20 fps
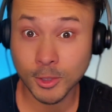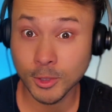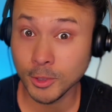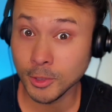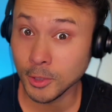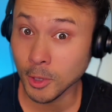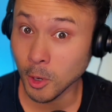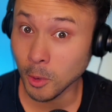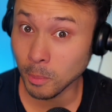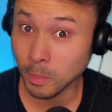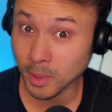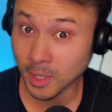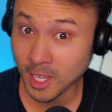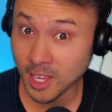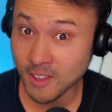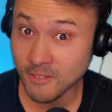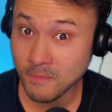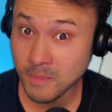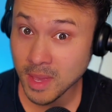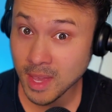Don't
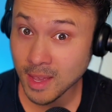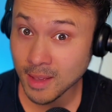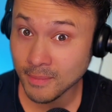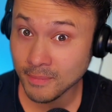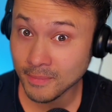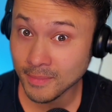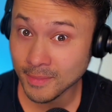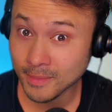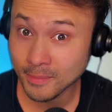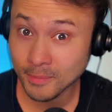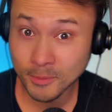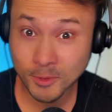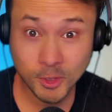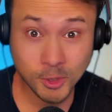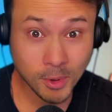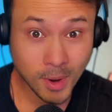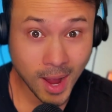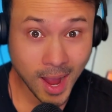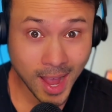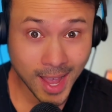believe me?
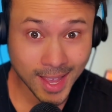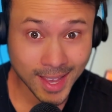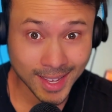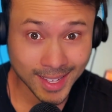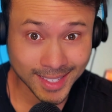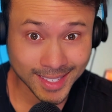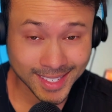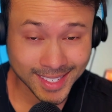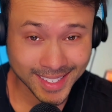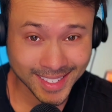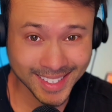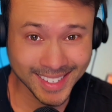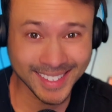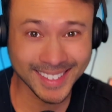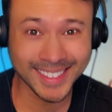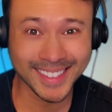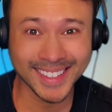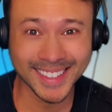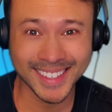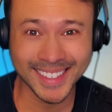Try it.
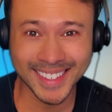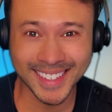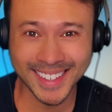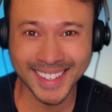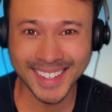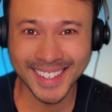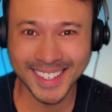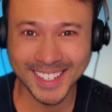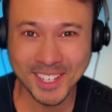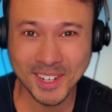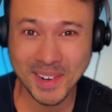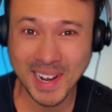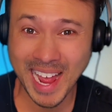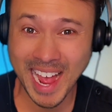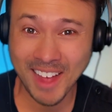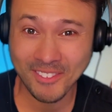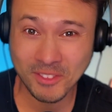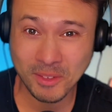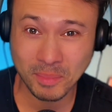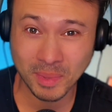You don't
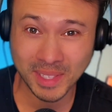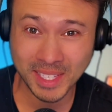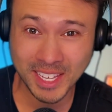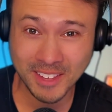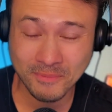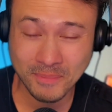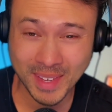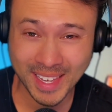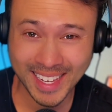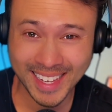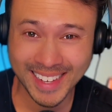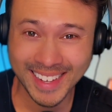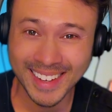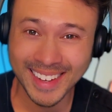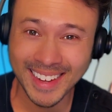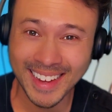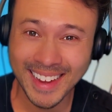have to believe me.